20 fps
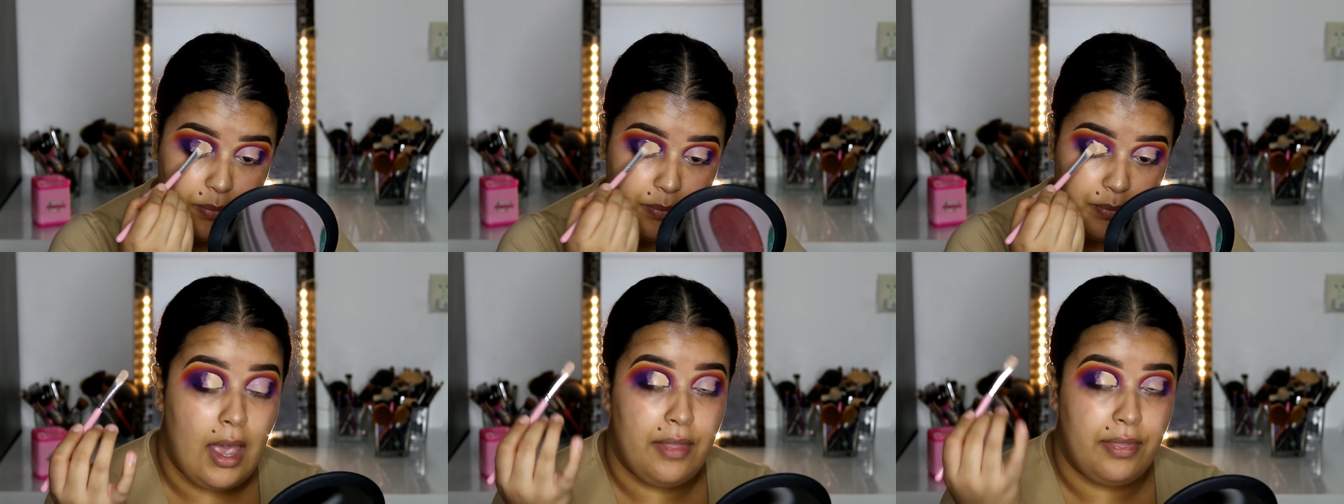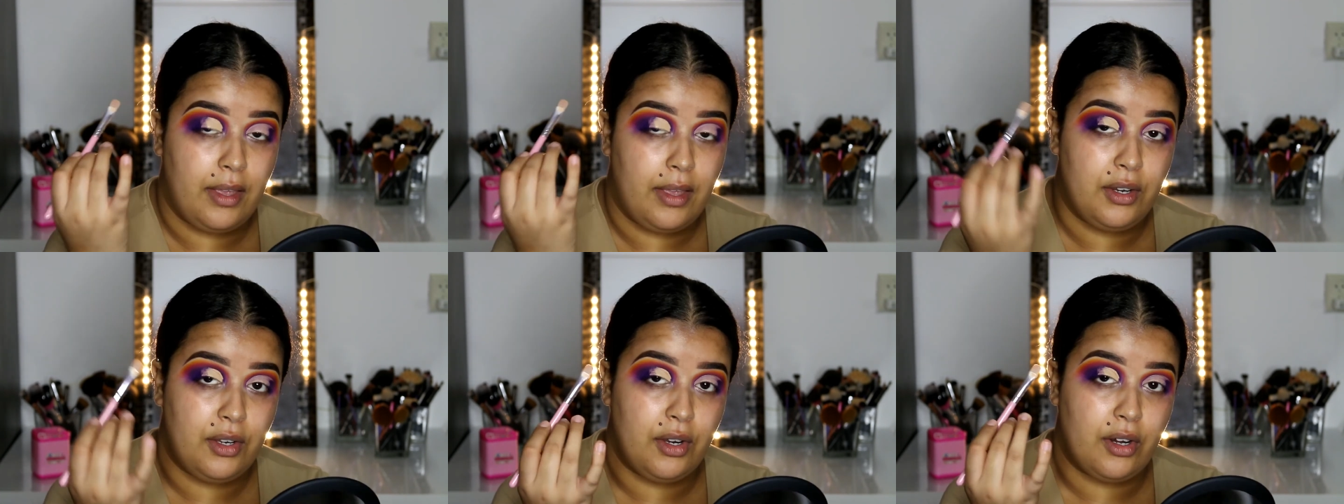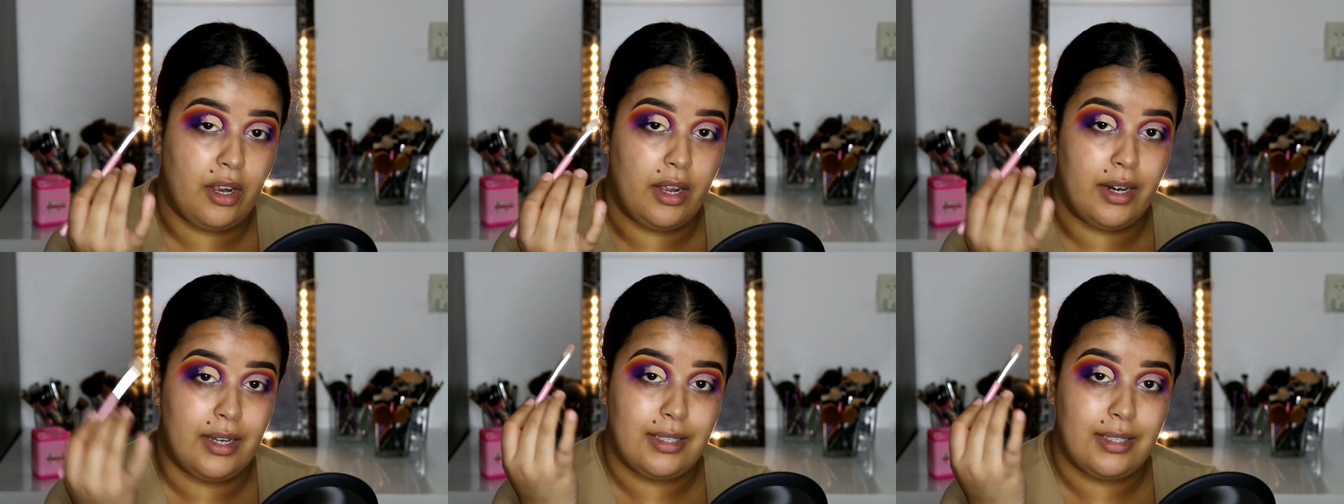And then you're
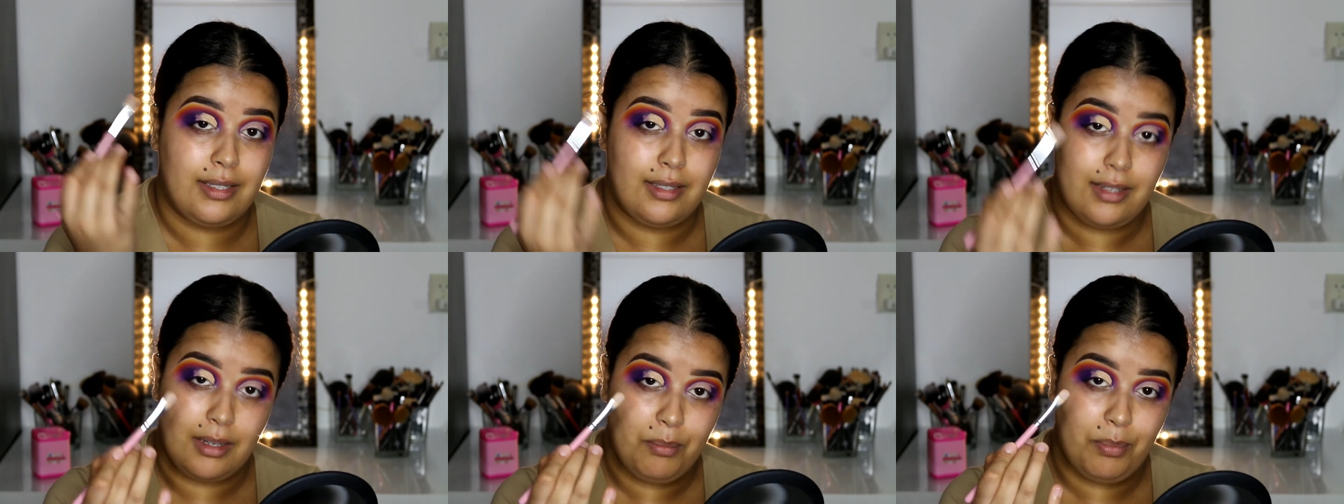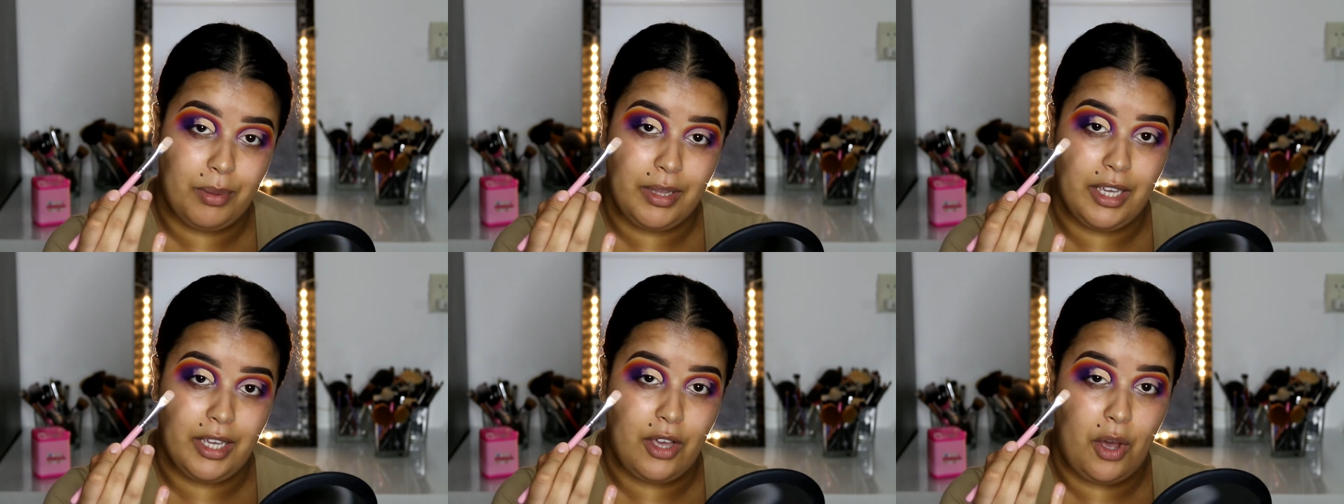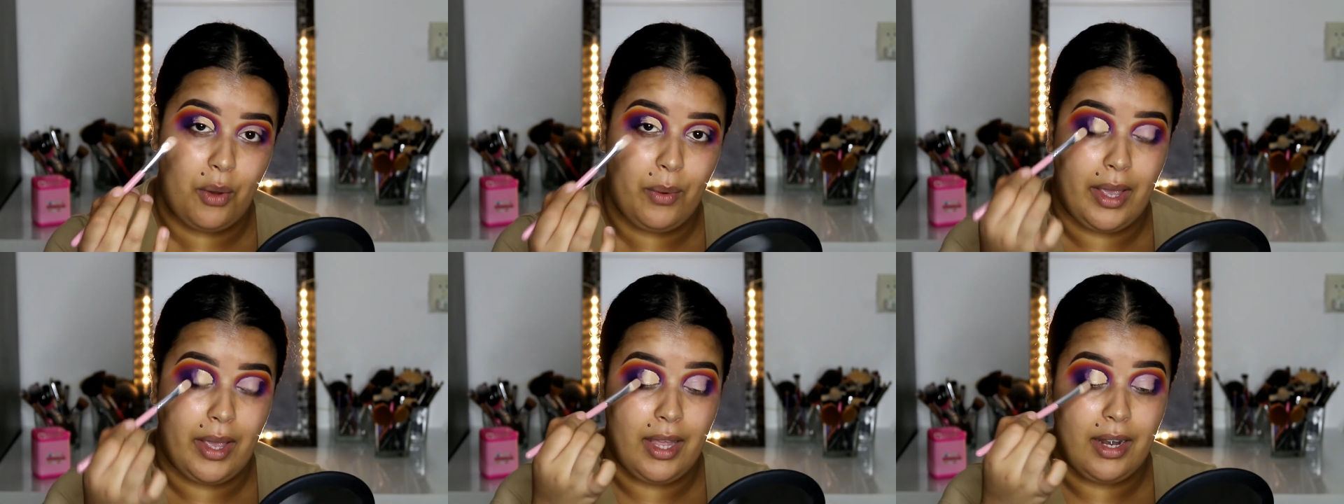gonna simply
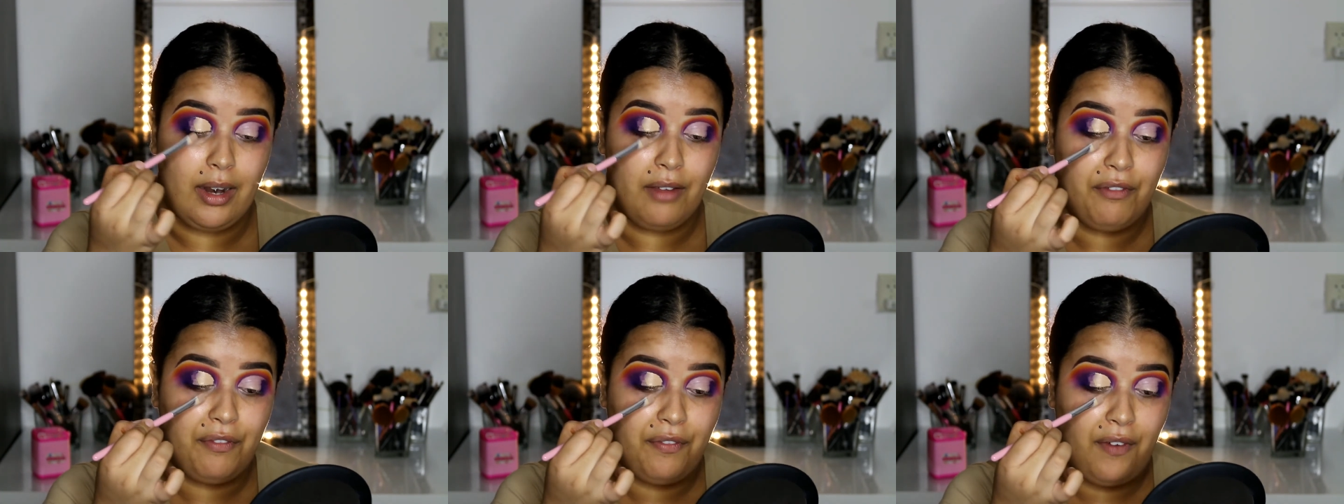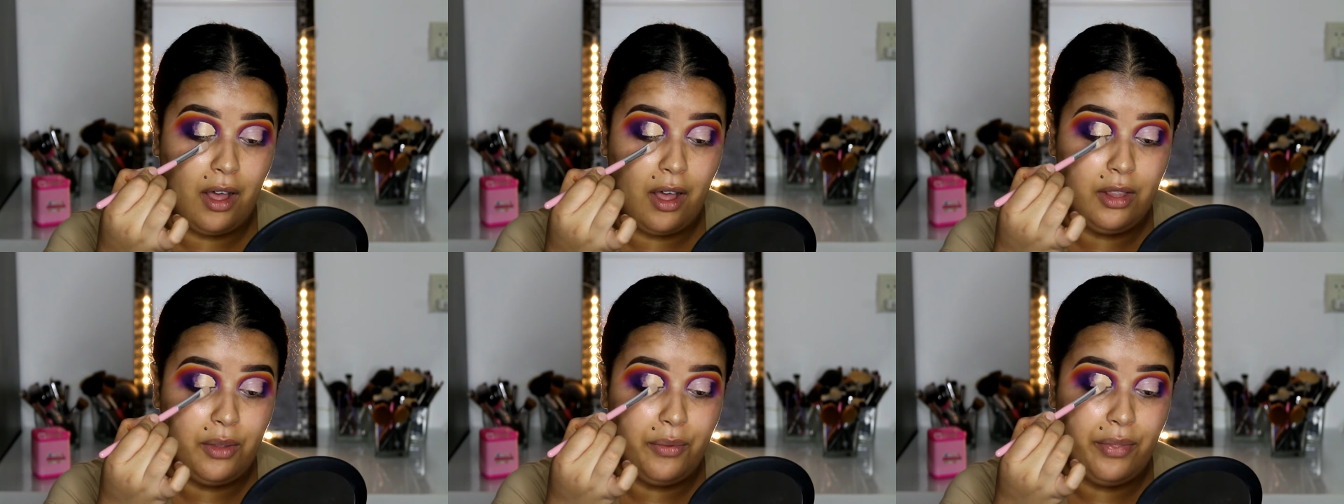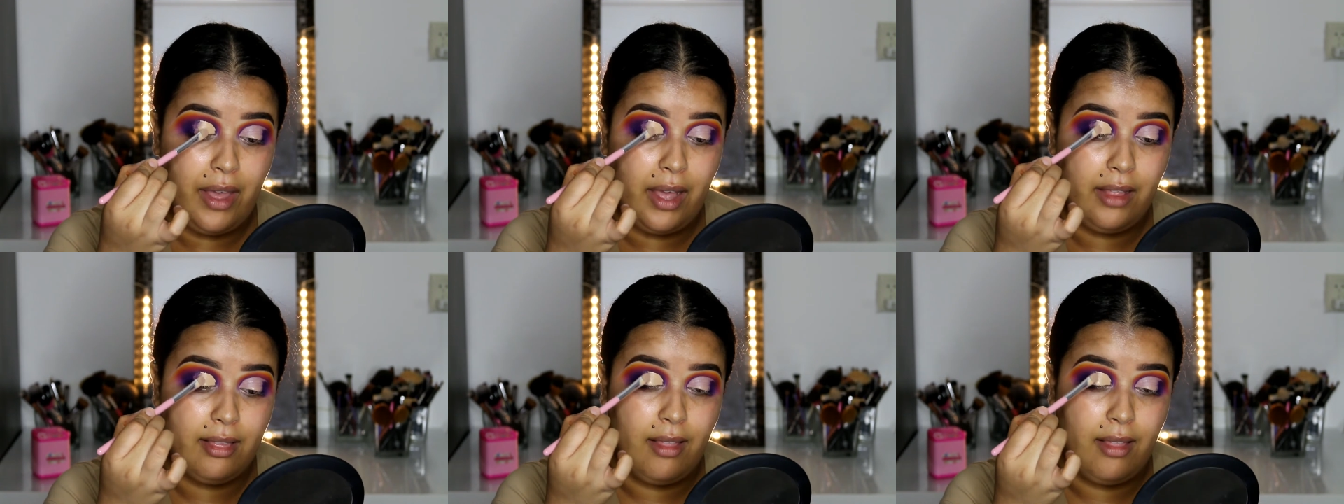go in and follow
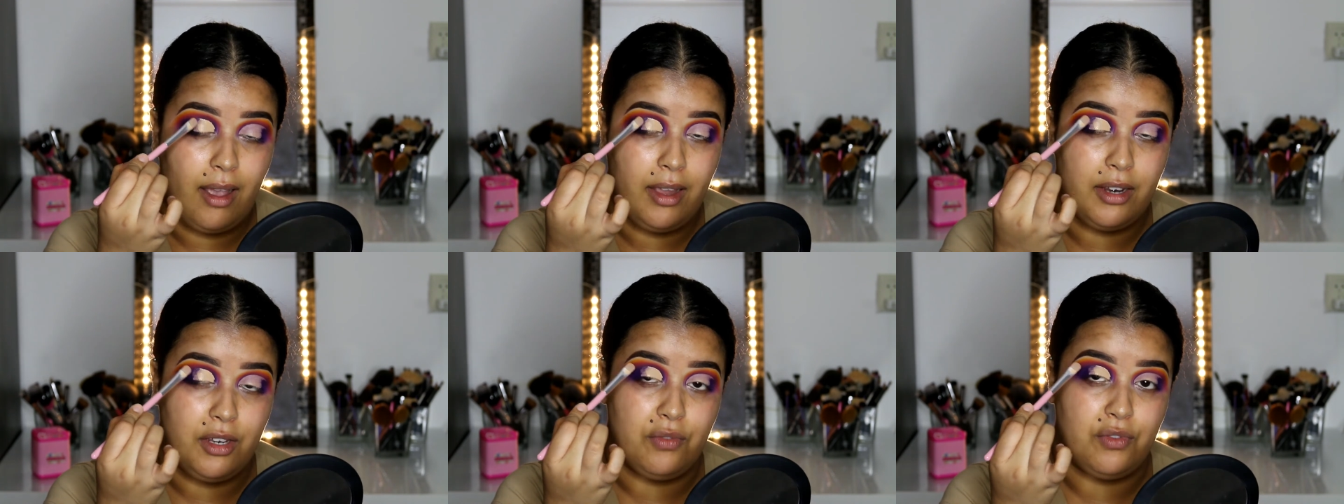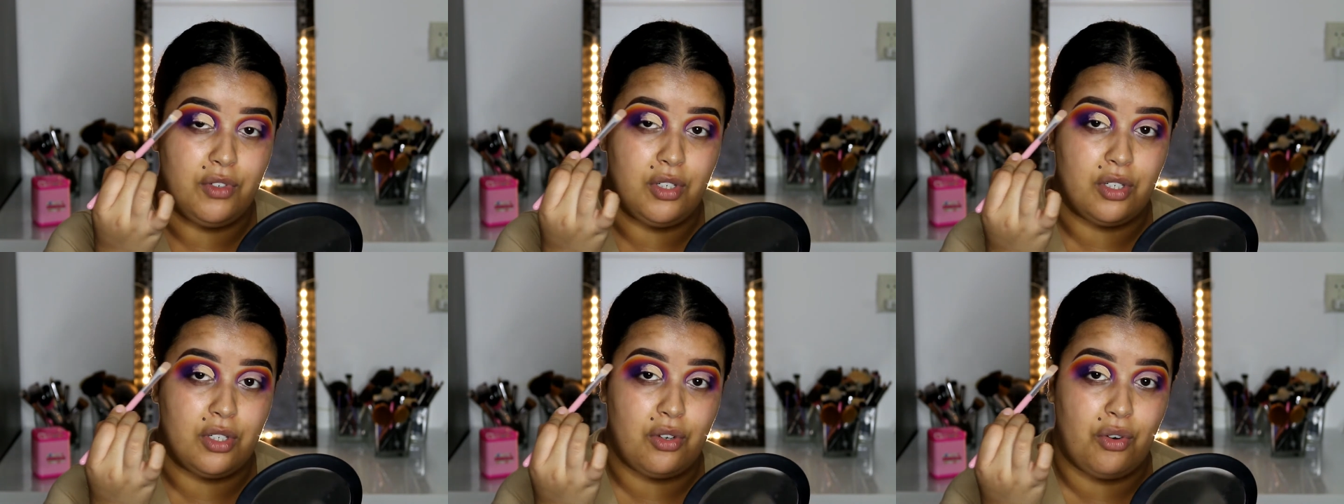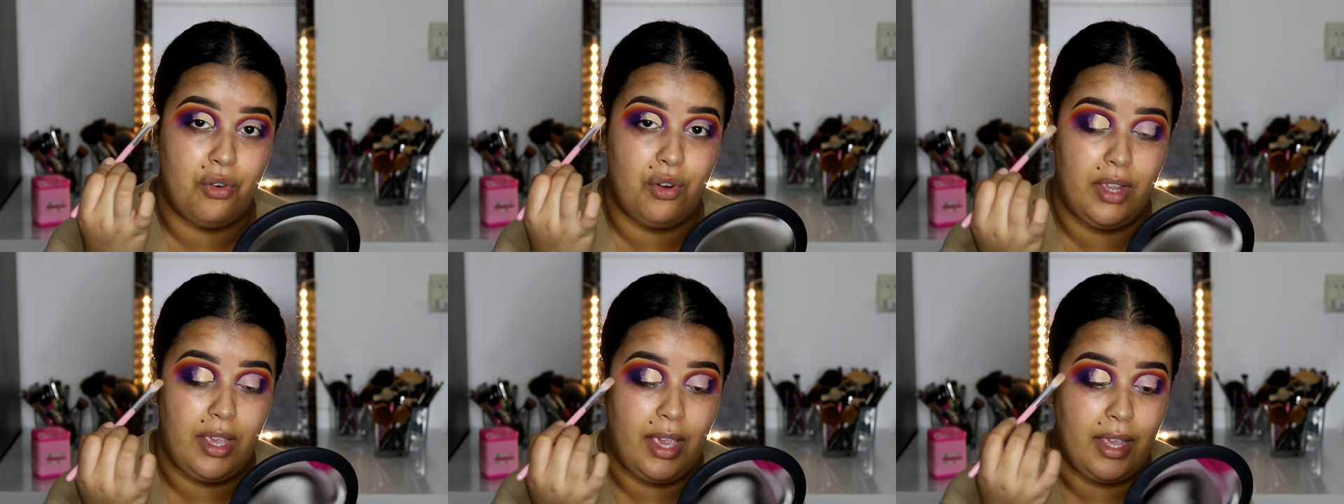that line you've just
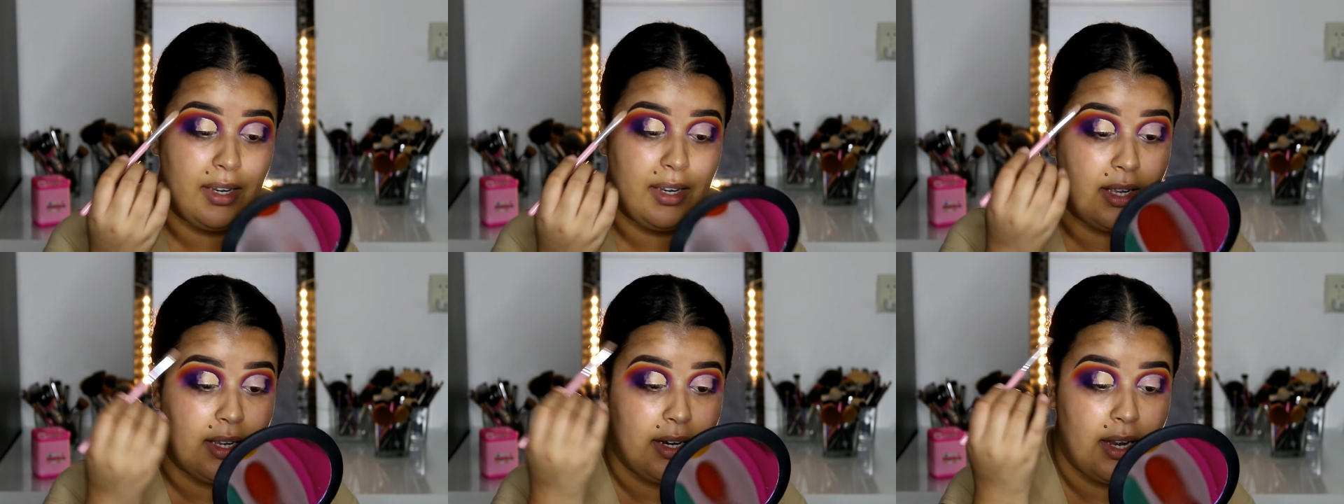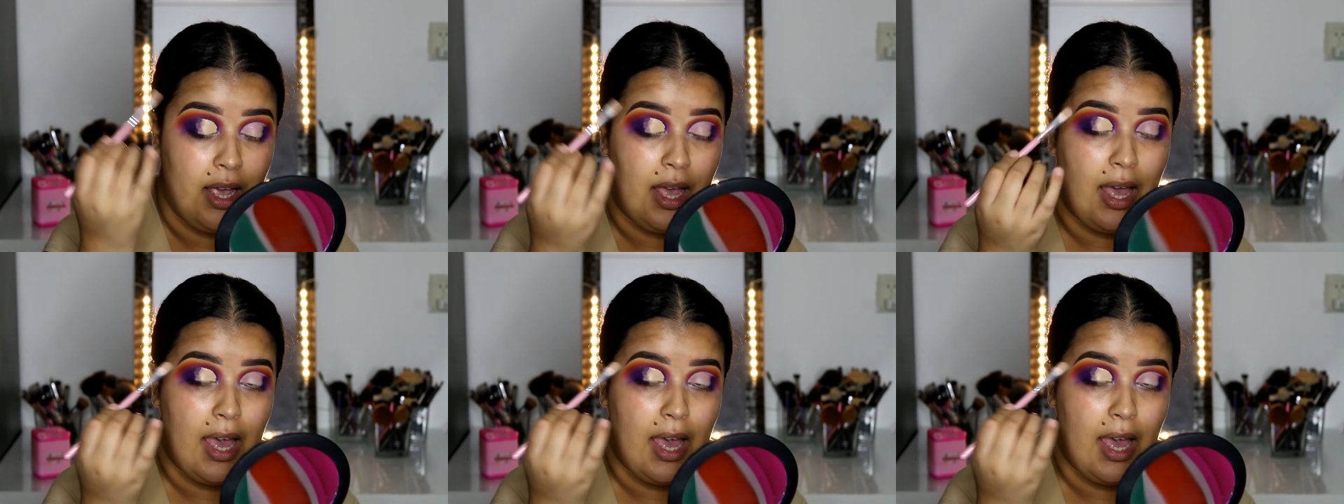created